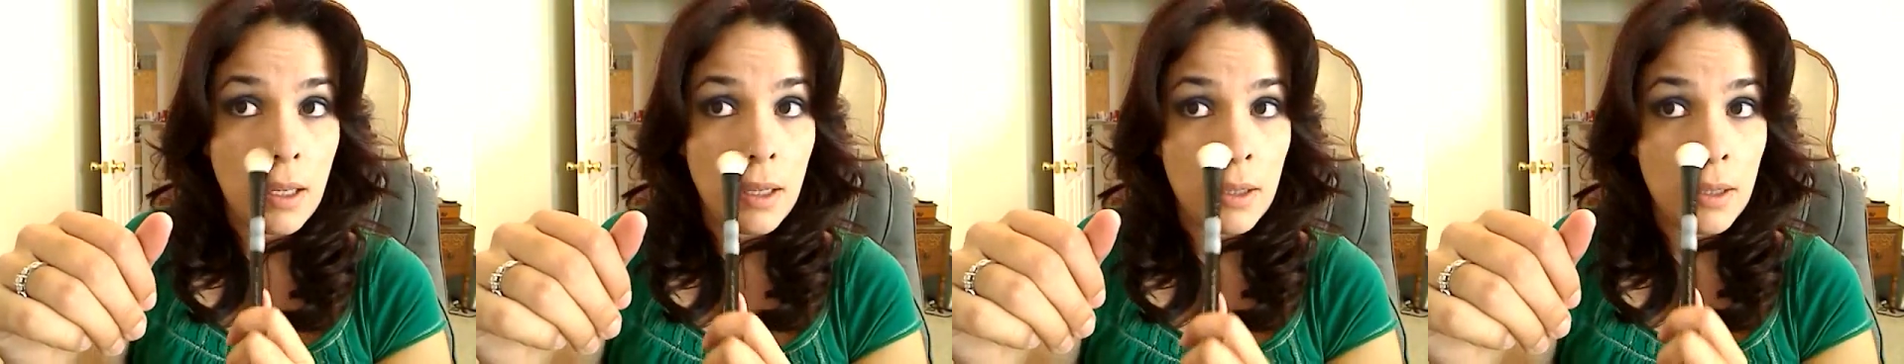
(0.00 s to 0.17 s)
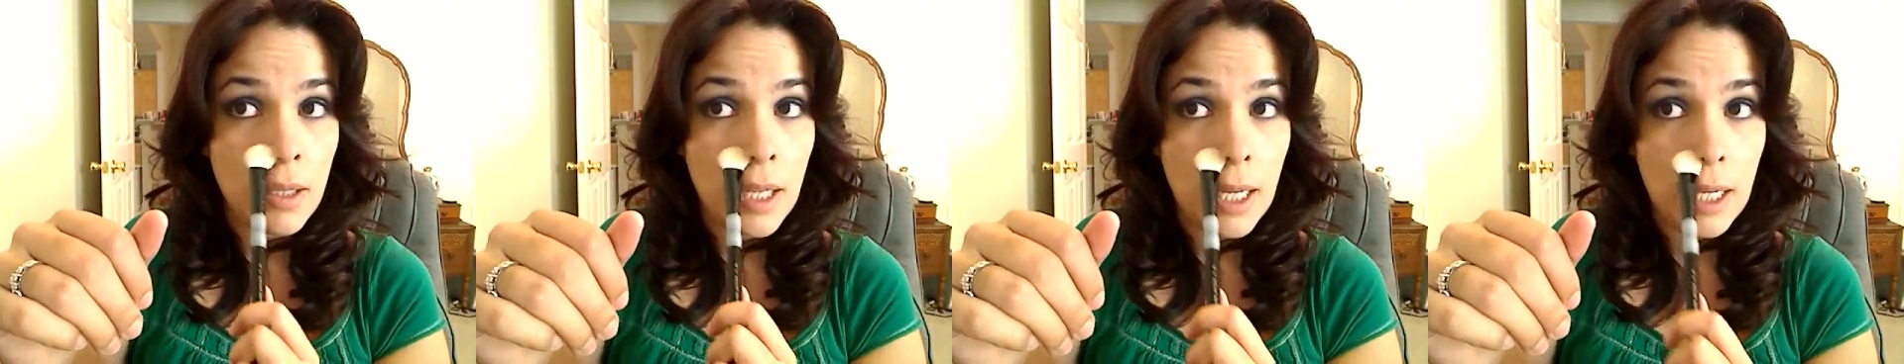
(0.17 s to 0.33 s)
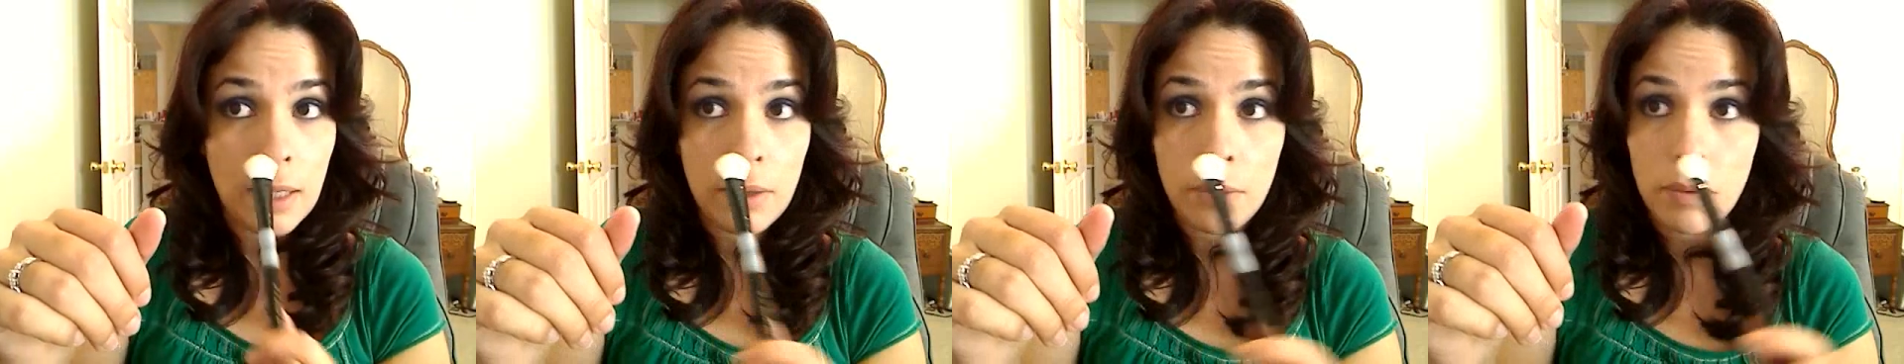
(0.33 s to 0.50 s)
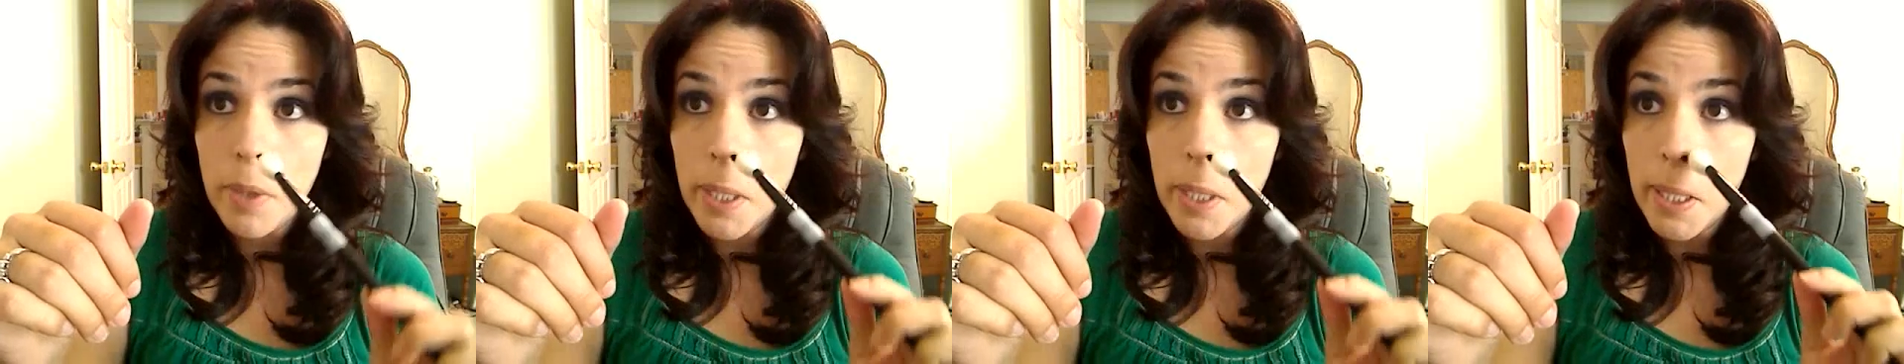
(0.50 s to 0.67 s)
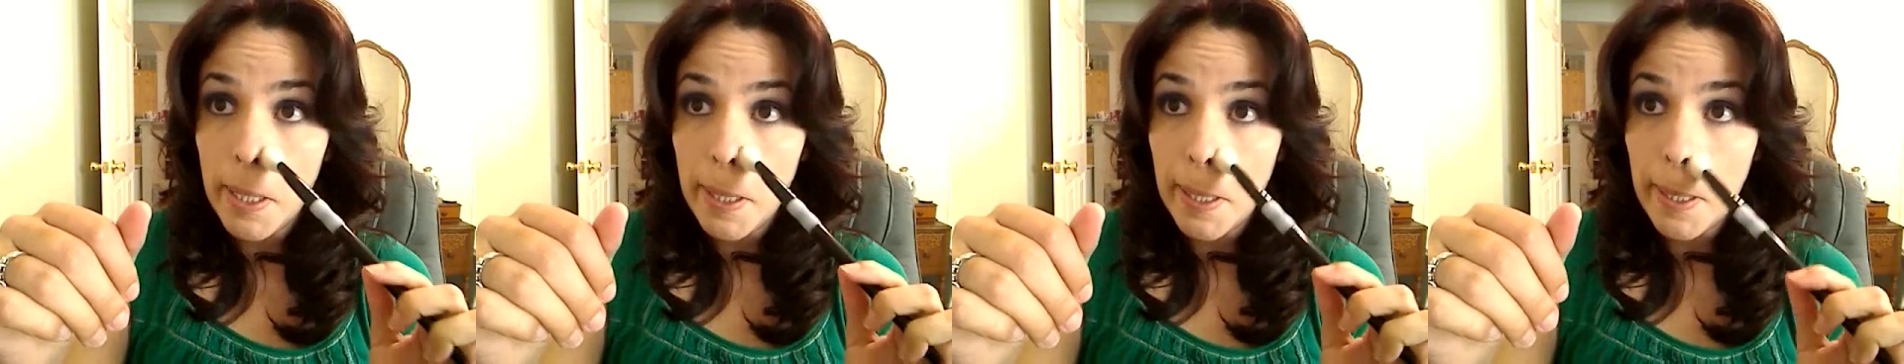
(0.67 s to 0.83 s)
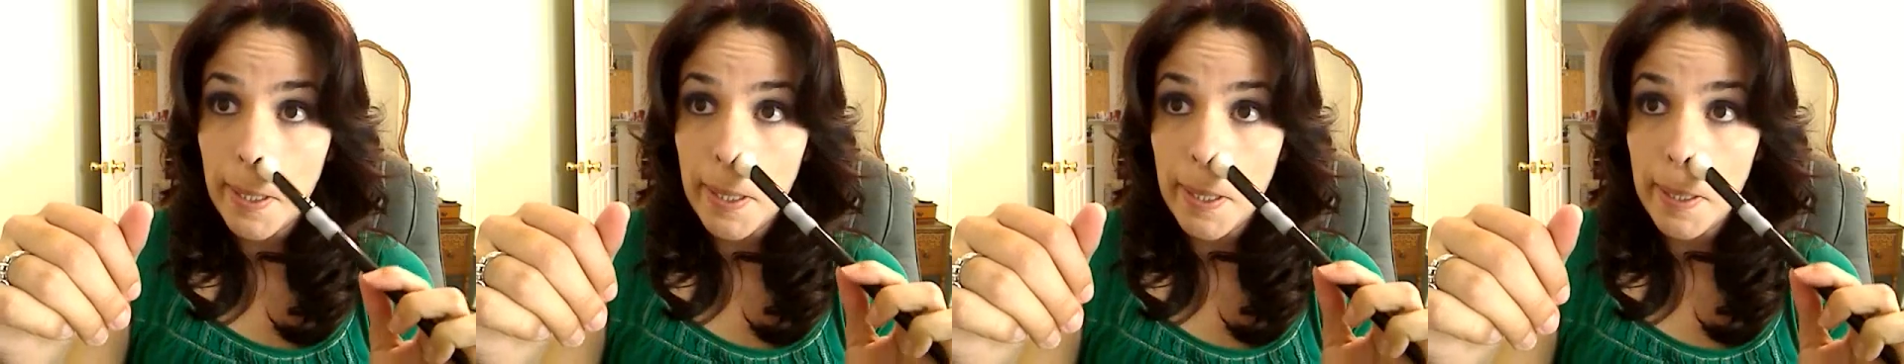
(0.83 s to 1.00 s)
like
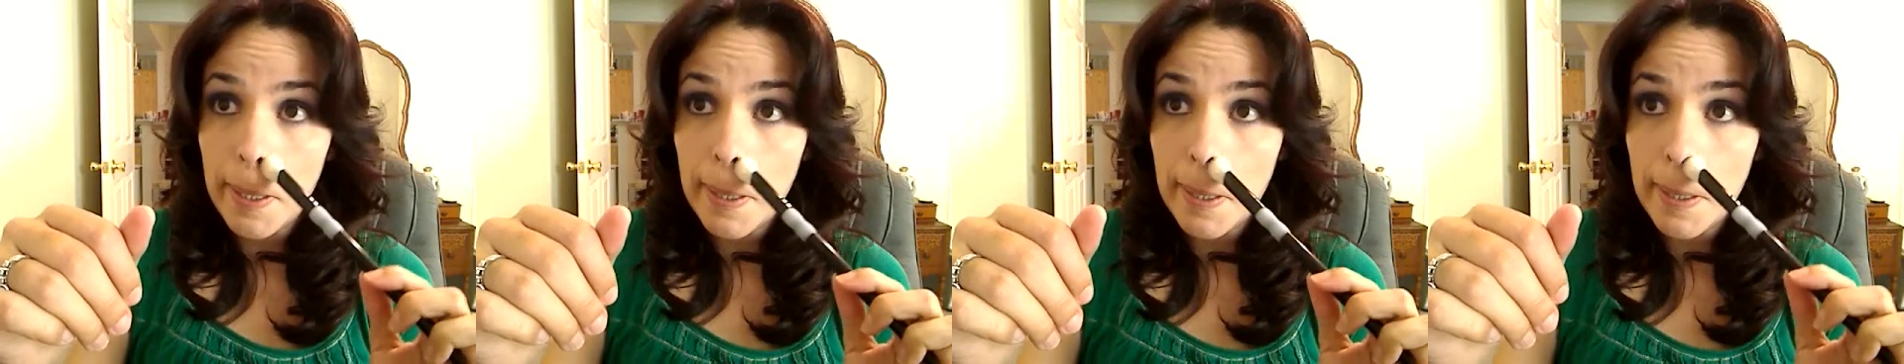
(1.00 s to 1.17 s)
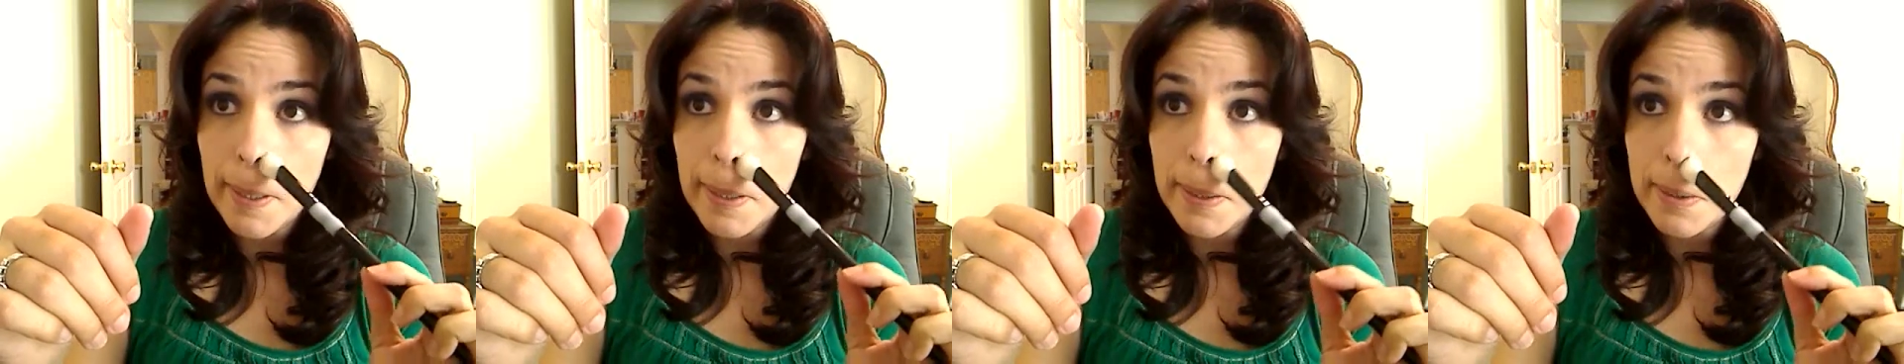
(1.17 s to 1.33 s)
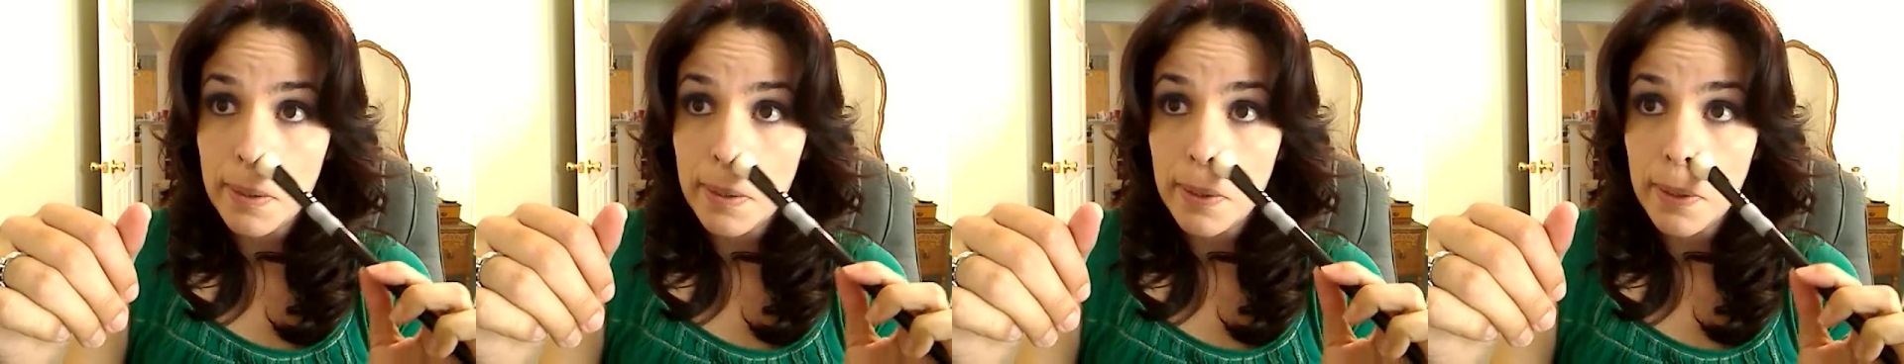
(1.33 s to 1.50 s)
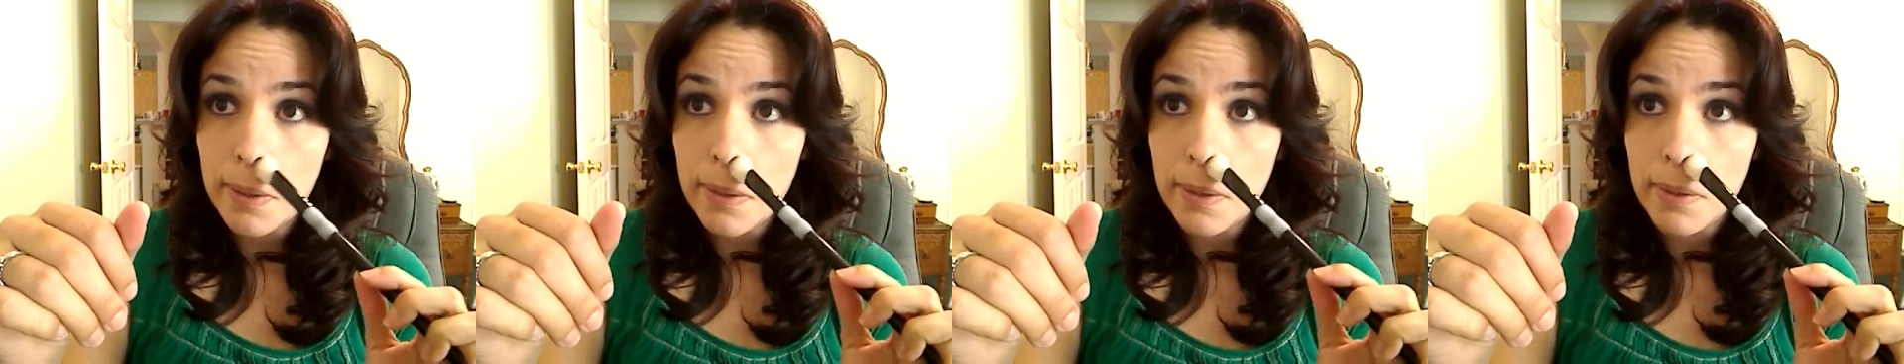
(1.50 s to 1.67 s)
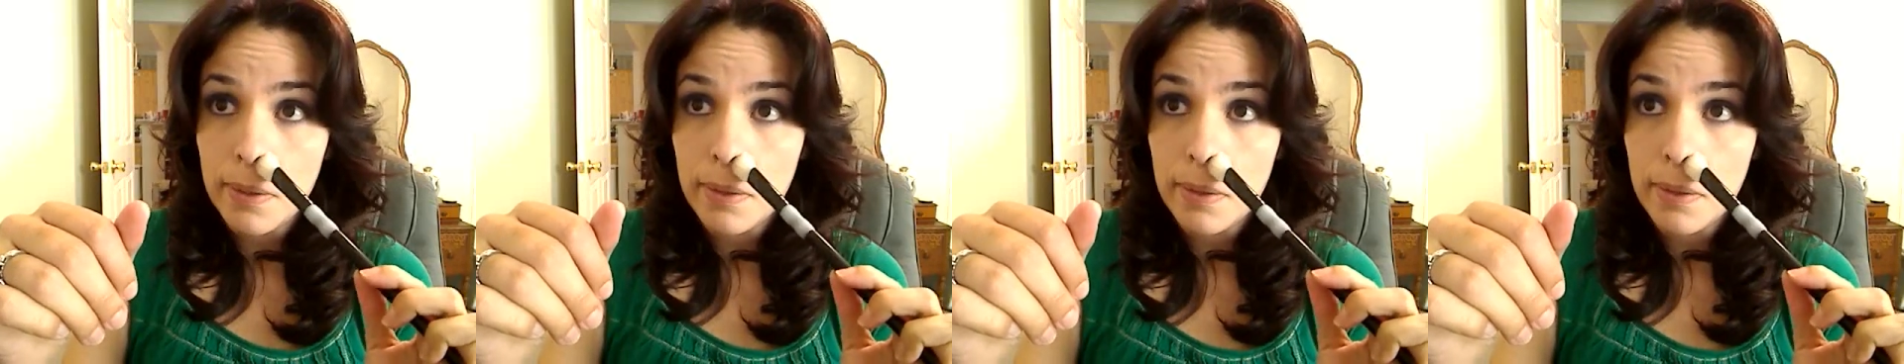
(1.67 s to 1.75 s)
really good and